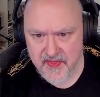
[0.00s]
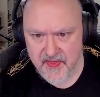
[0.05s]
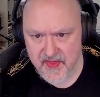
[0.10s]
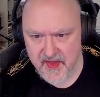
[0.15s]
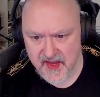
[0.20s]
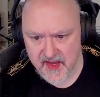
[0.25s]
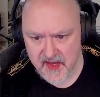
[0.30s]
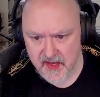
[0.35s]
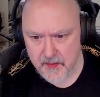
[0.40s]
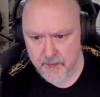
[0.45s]

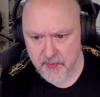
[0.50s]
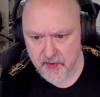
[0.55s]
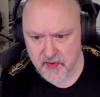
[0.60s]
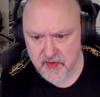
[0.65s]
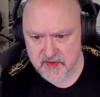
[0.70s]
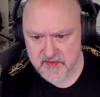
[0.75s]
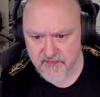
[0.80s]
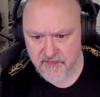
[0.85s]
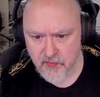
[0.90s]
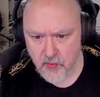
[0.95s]
there
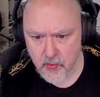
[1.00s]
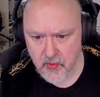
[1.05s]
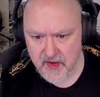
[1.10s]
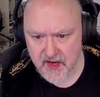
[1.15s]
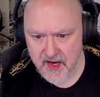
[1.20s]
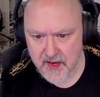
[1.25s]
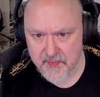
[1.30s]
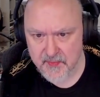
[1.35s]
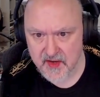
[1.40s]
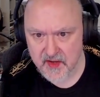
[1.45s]
because 4
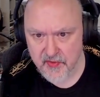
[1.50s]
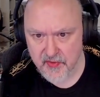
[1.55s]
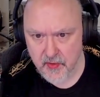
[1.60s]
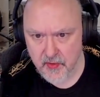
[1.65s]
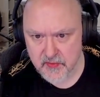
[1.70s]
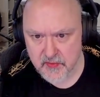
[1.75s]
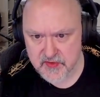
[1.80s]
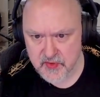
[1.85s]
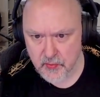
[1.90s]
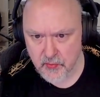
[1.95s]
can't be in
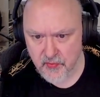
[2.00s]
those